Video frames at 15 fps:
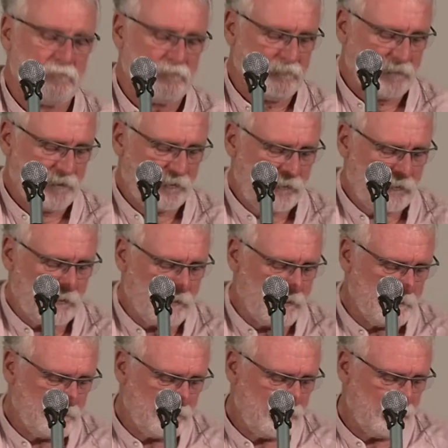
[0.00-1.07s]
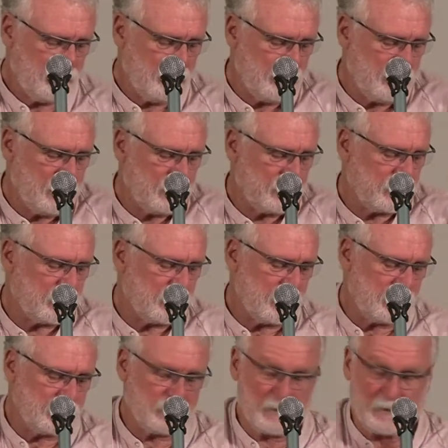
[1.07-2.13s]
The song I'm going to sing for you is a
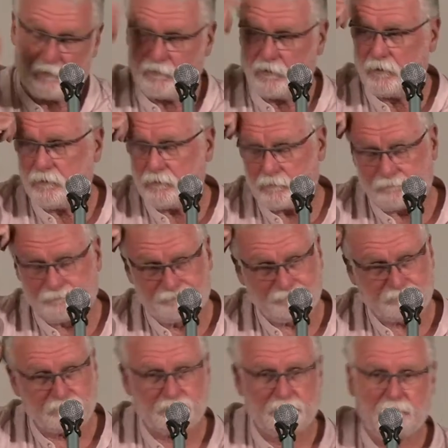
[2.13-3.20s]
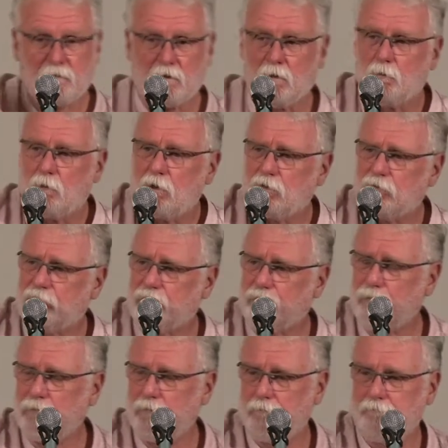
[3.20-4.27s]
song that I wrote while the
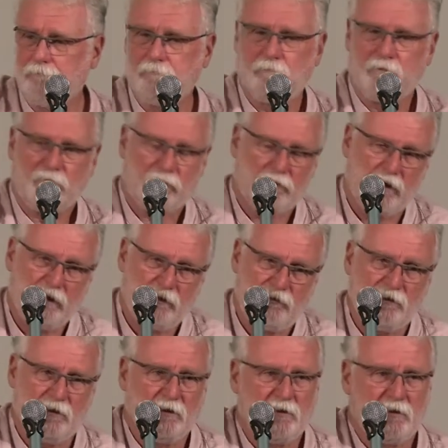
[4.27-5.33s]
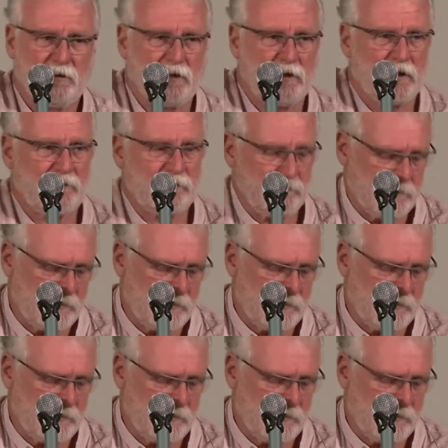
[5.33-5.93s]
storm was raging in the life of my